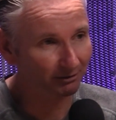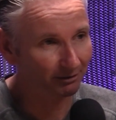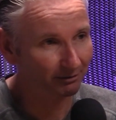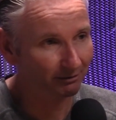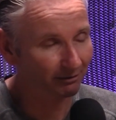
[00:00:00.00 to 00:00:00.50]

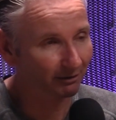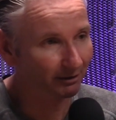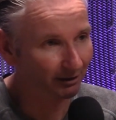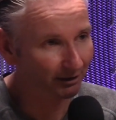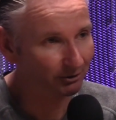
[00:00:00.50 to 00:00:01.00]
In dude. April.
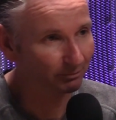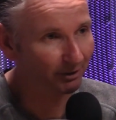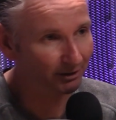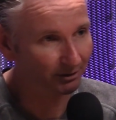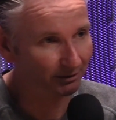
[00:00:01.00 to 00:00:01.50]
That's
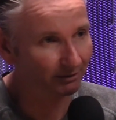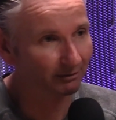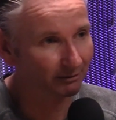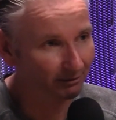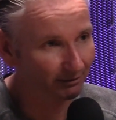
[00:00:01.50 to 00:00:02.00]
amazing.
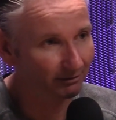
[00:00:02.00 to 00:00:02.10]
Yeah.